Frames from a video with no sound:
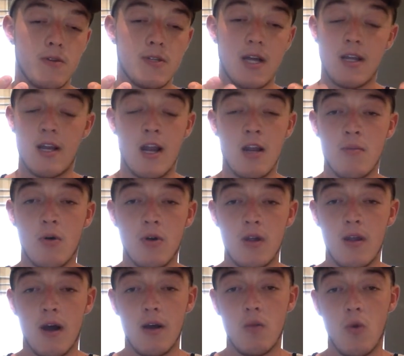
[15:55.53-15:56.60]
telling anybody
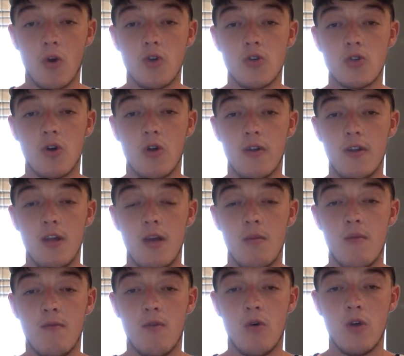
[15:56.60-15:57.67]
that what you saw the day
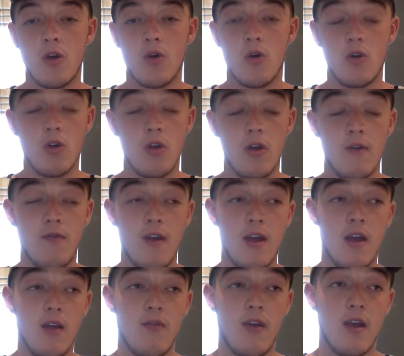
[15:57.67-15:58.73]
before. If
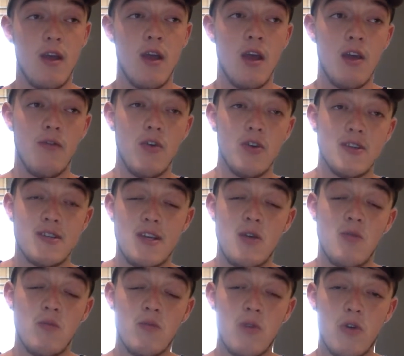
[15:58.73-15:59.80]
you'd have
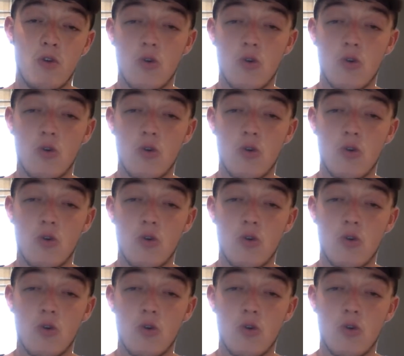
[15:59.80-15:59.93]
seen the